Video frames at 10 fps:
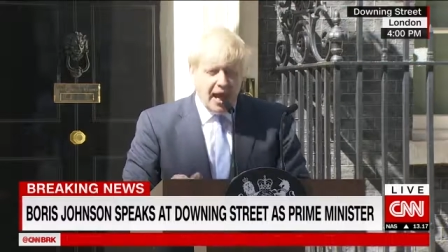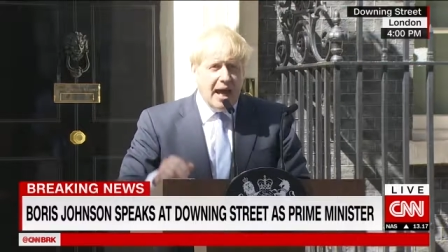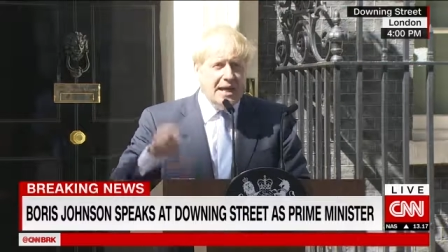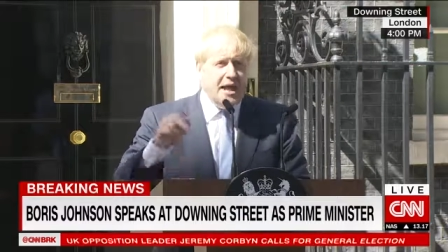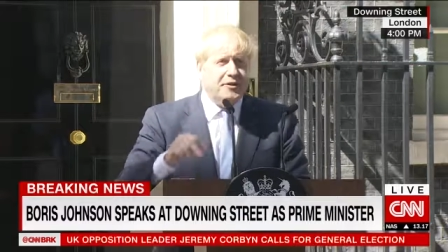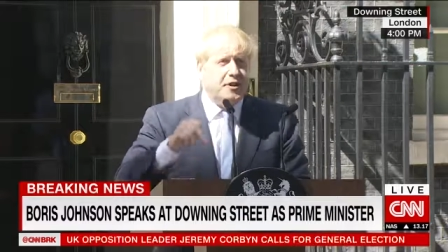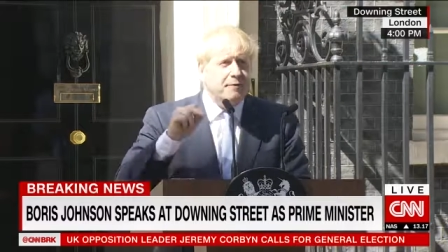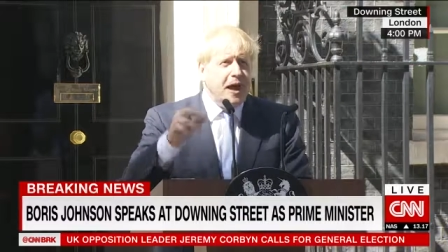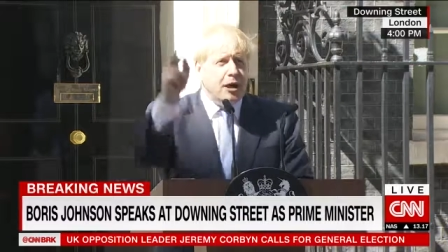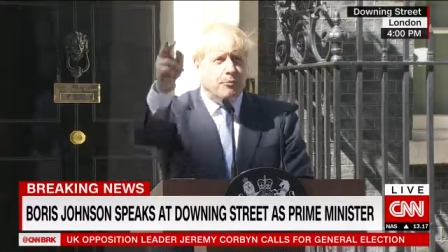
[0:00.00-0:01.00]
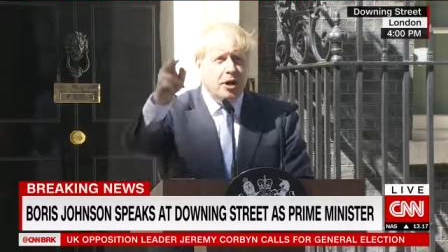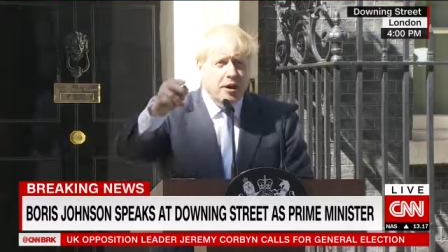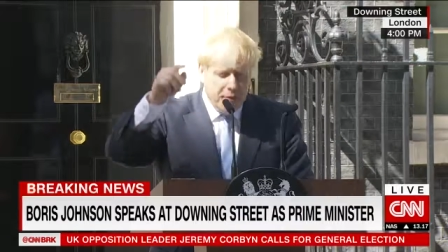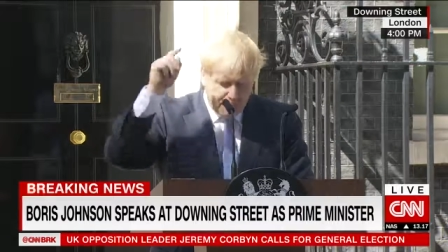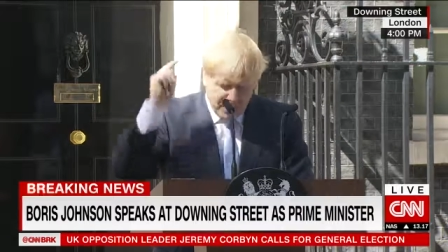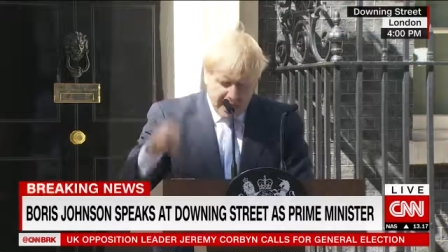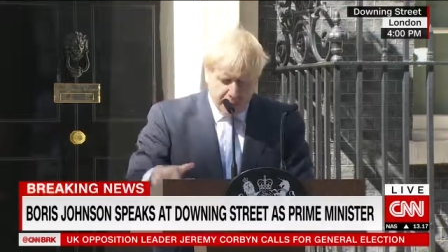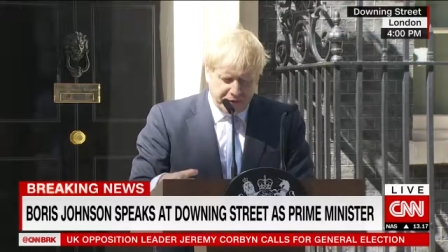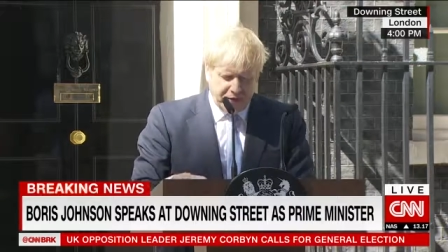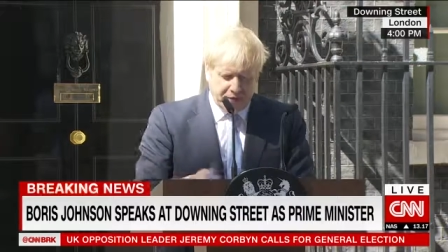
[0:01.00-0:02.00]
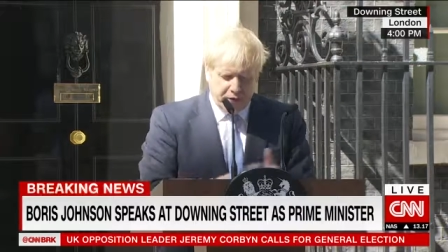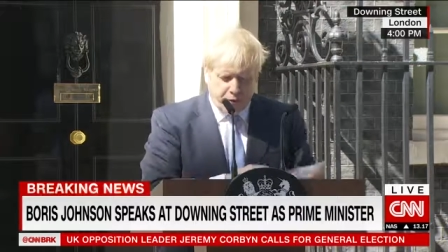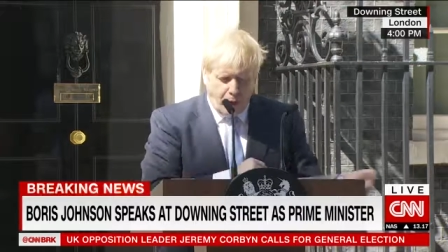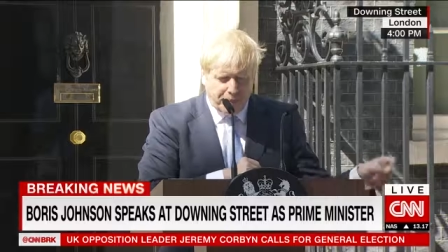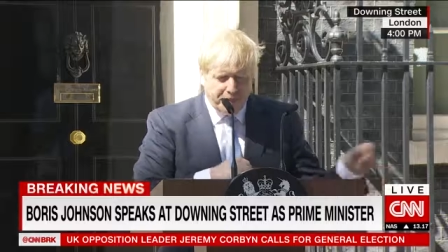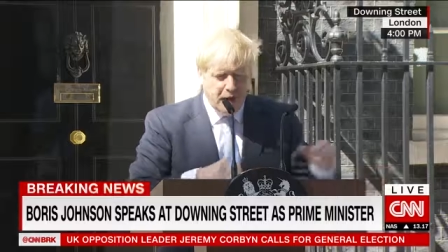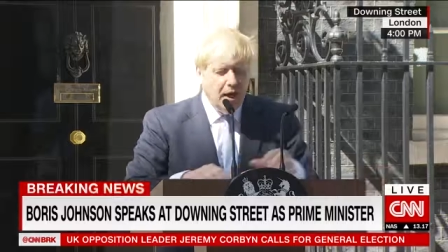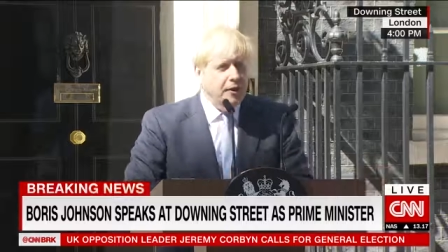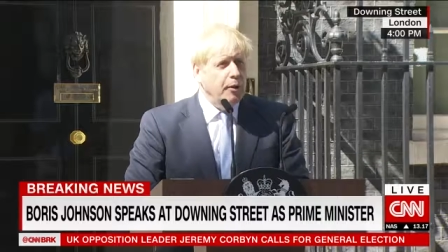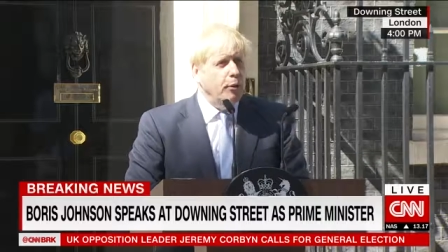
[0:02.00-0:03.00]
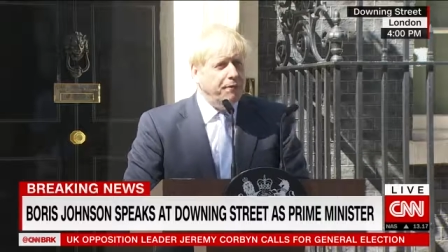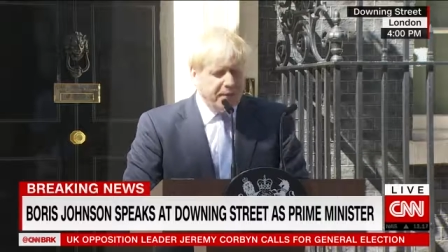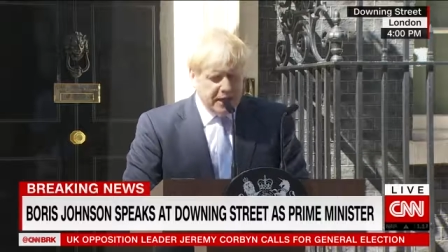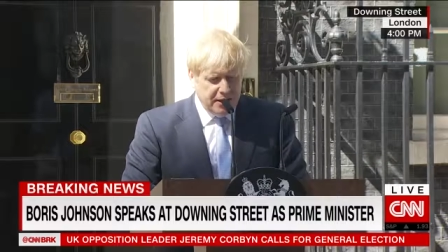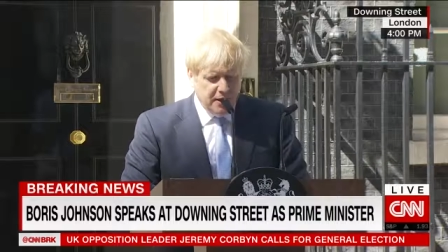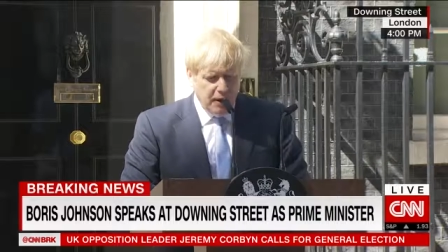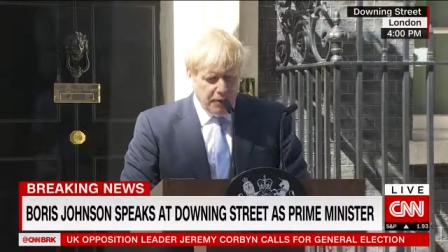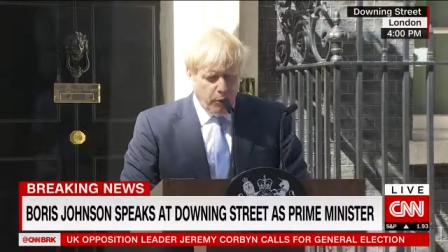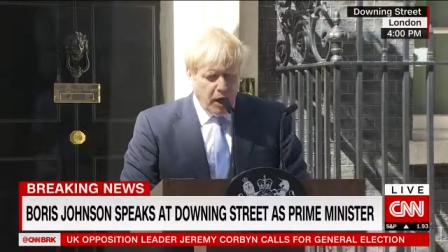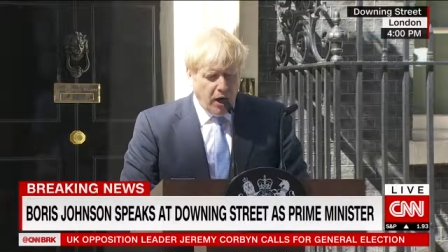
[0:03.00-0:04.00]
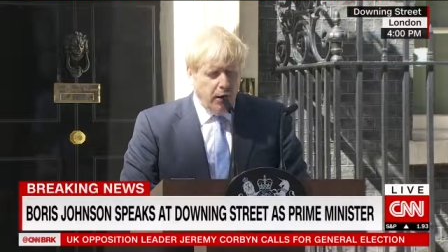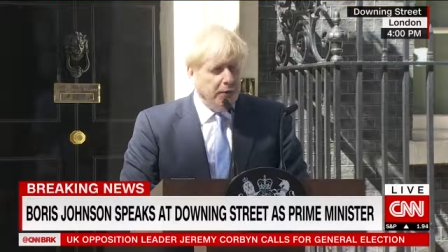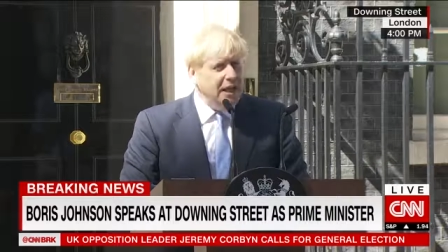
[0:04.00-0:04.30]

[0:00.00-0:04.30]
And let's develop the blight-resistant crops that will feed the world.